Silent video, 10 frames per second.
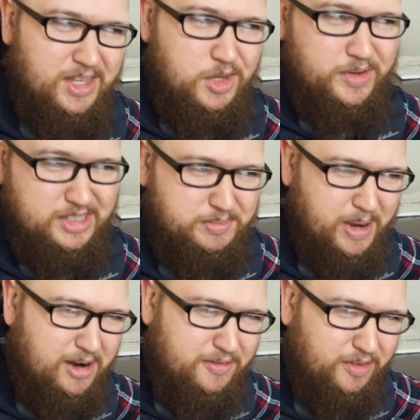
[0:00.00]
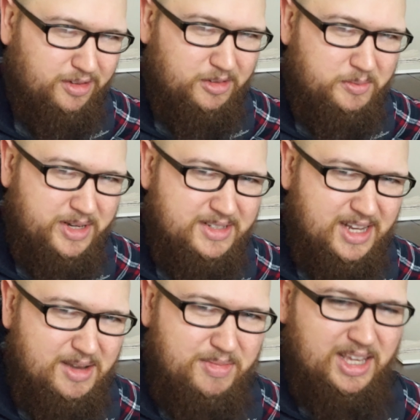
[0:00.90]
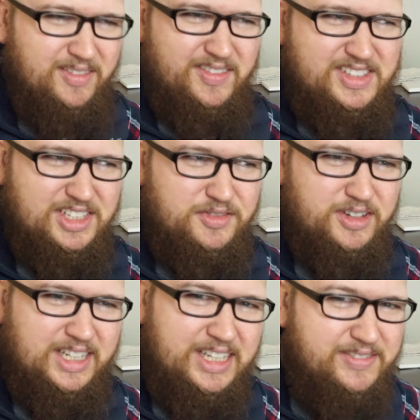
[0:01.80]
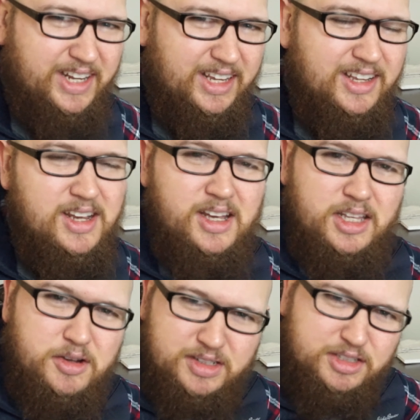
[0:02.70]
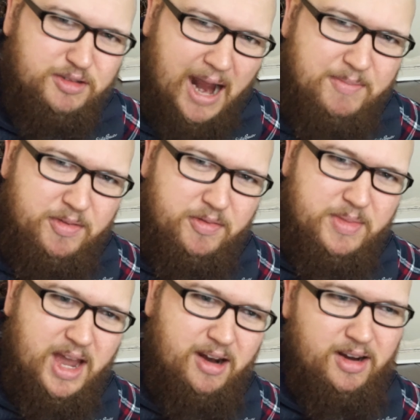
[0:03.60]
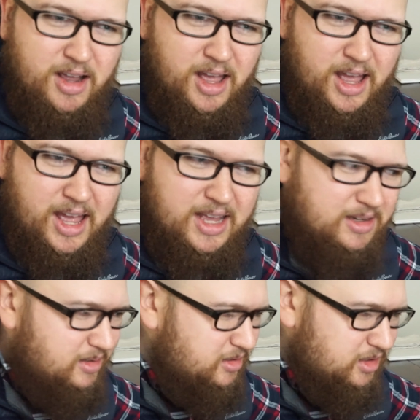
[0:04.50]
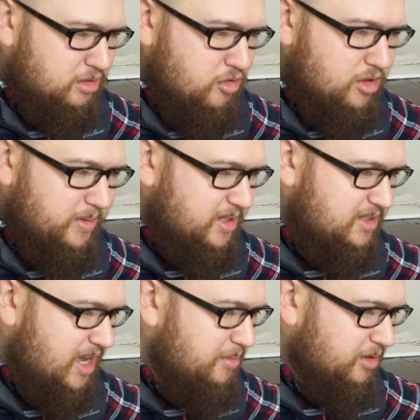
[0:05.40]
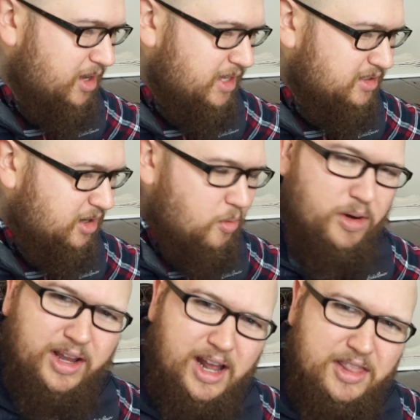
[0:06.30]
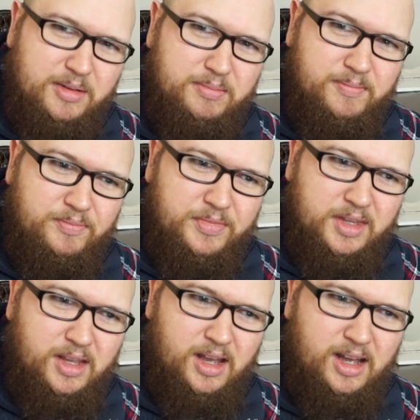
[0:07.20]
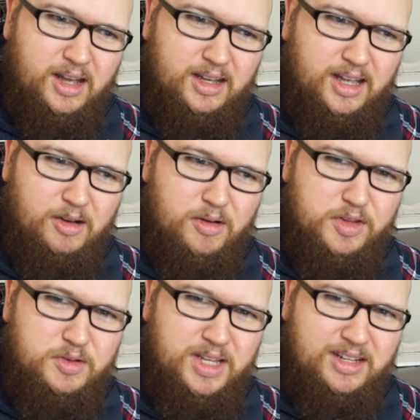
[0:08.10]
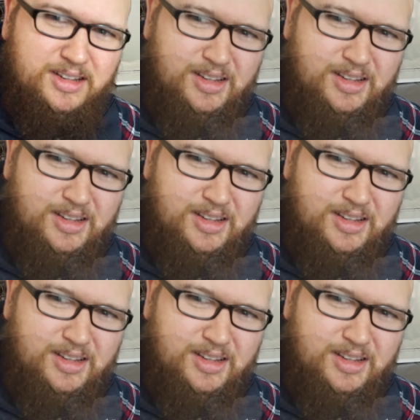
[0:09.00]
you can spare for a little bit of time, even if it's just for an evening, you can just grab them from there and just throw them on the table and start working on them however you need.